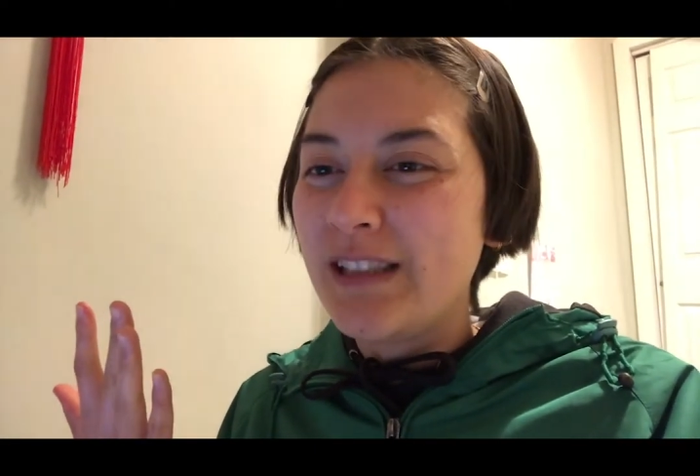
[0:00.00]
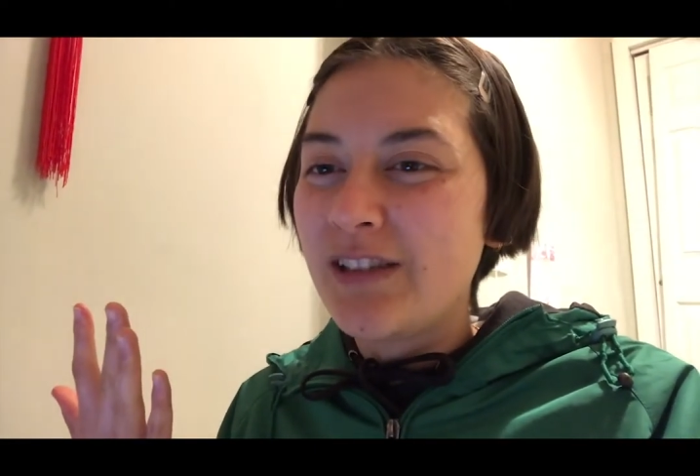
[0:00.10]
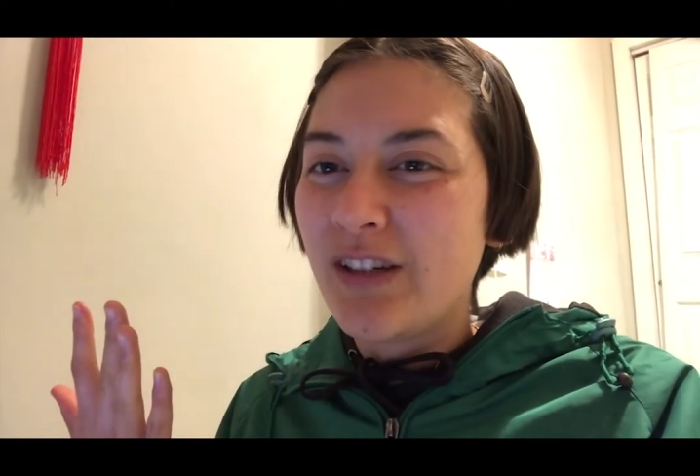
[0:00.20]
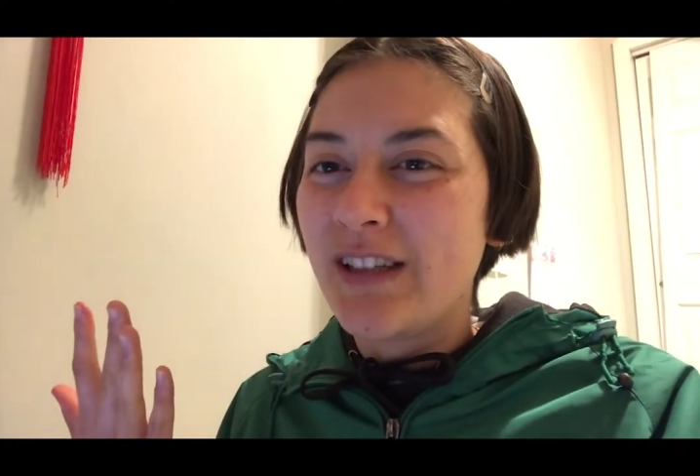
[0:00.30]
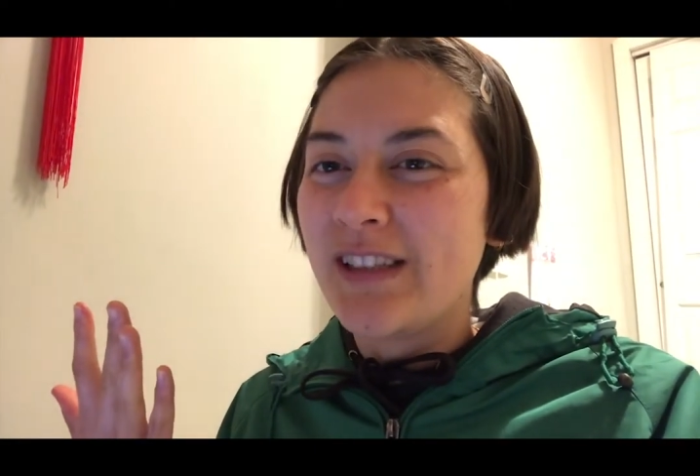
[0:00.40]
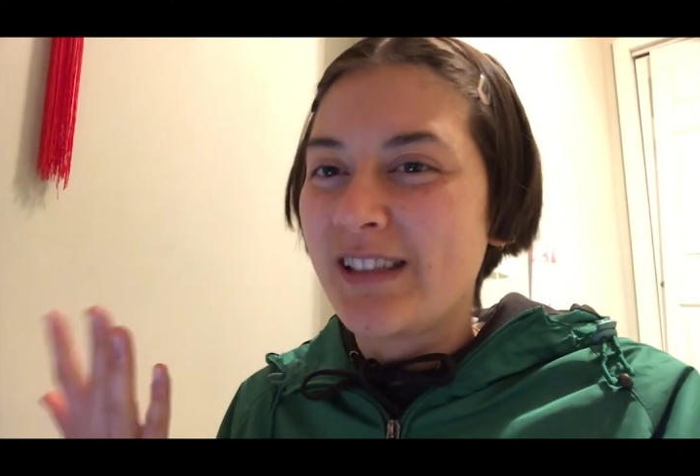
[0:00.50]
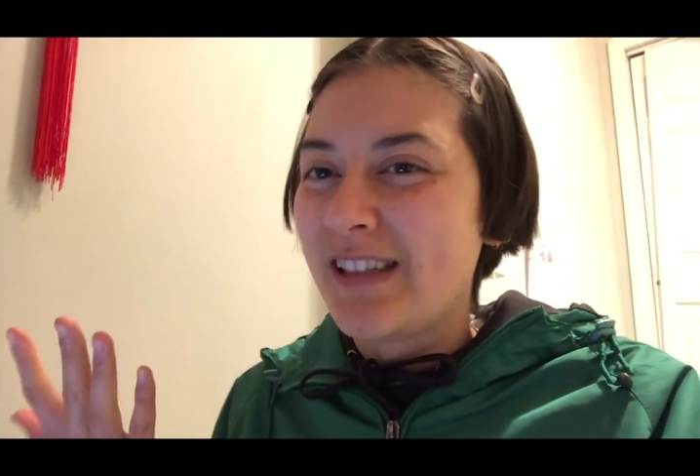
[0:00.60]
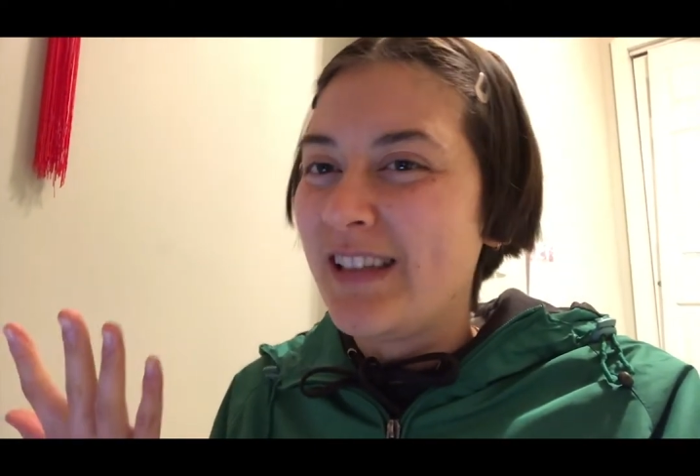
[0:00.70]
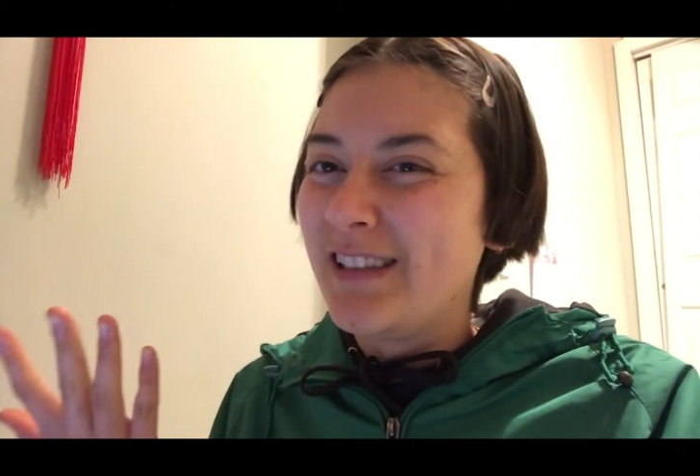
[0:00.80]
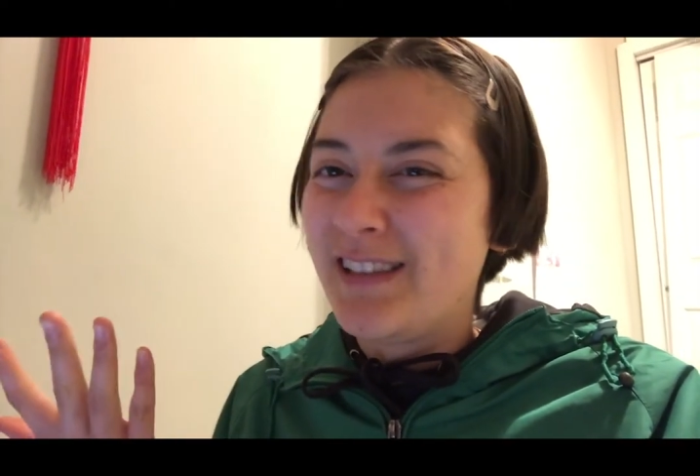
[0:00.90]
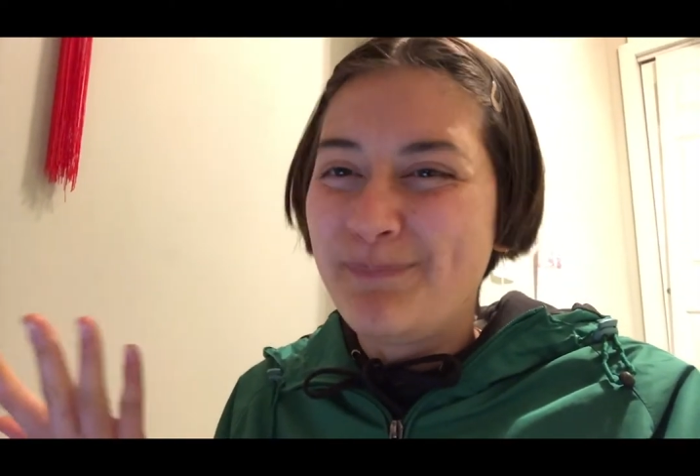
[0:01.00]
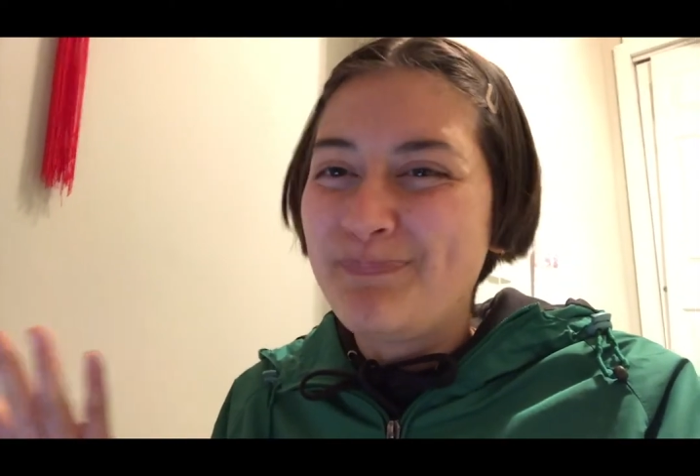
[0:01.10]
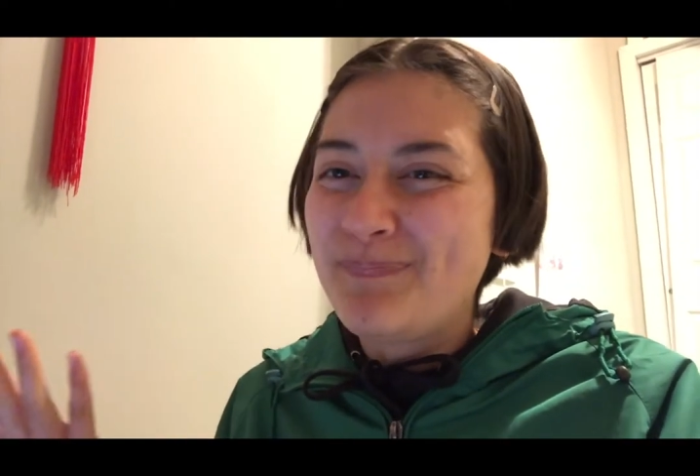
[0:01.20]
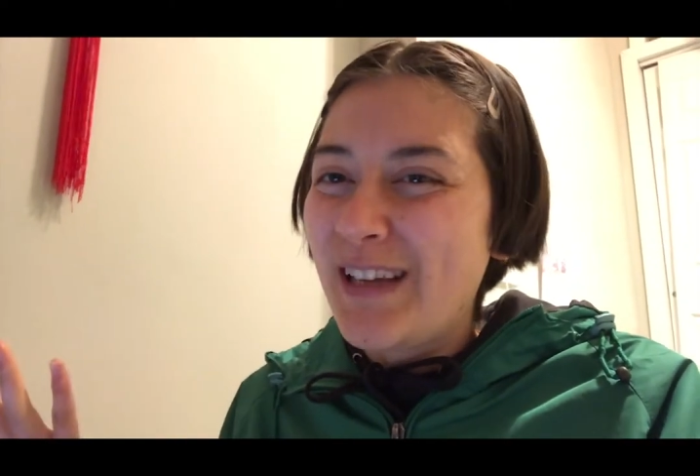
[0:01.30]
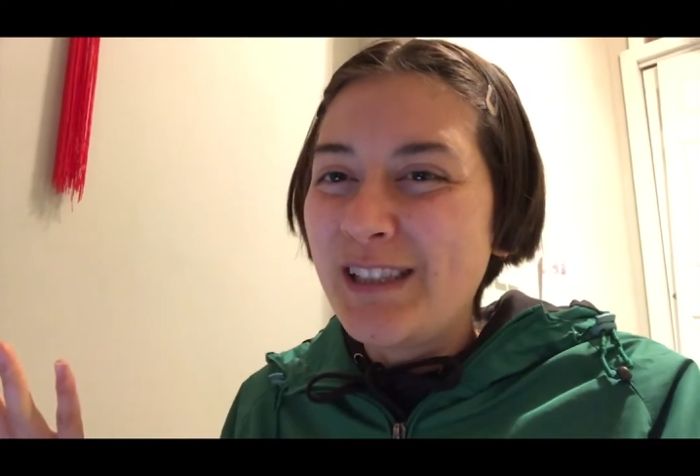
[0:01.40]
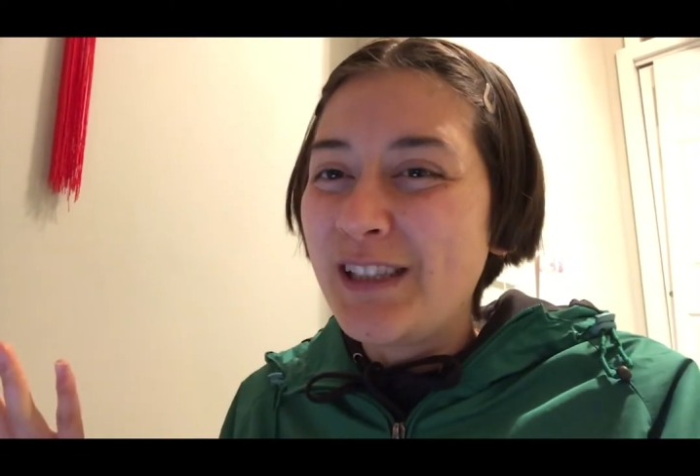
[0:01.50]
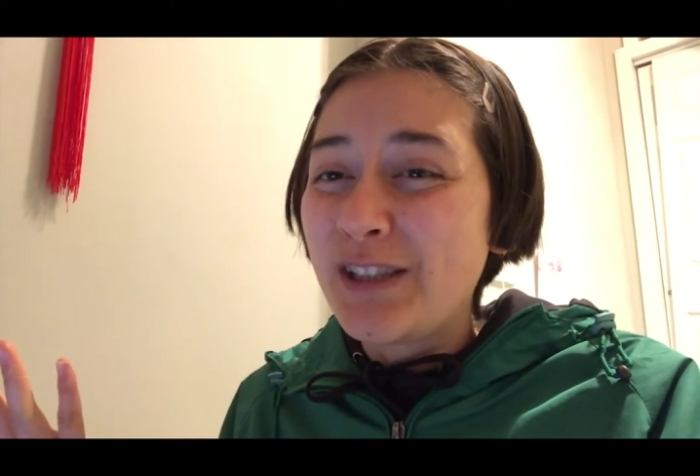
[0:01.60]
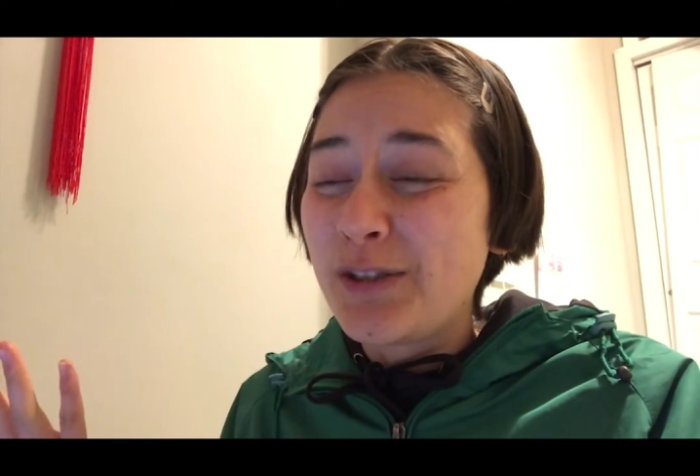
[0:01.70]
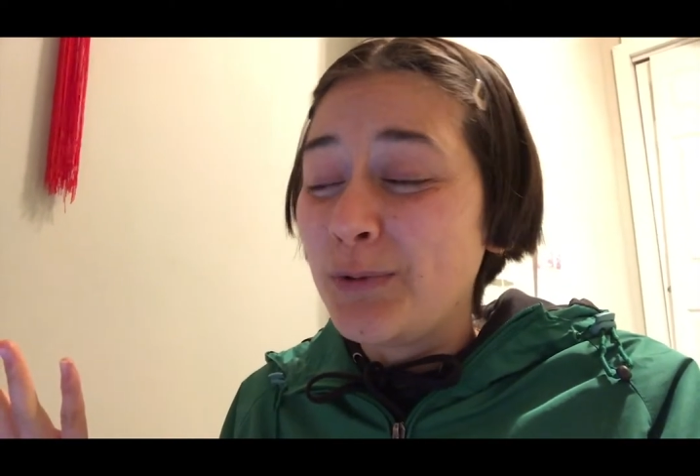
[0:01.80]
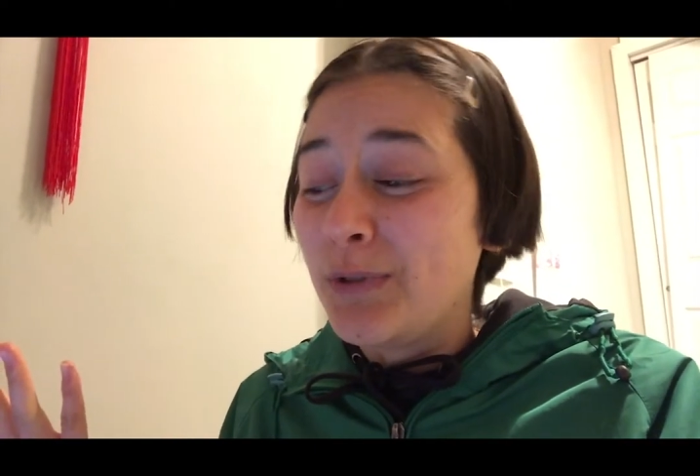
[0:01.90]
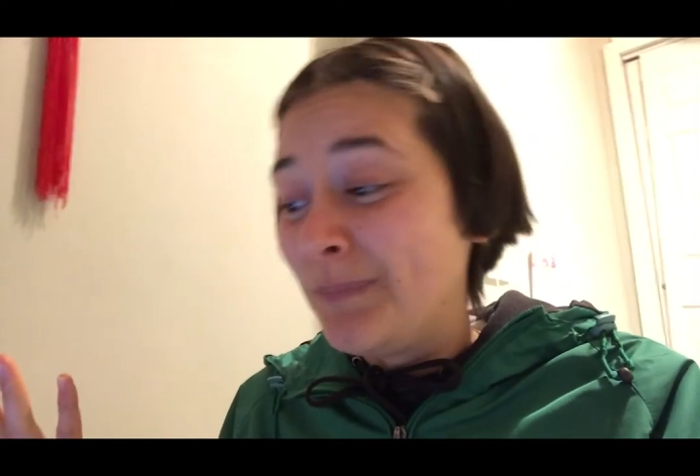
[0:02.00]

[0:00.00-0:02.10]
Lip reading: stars because that's just cool.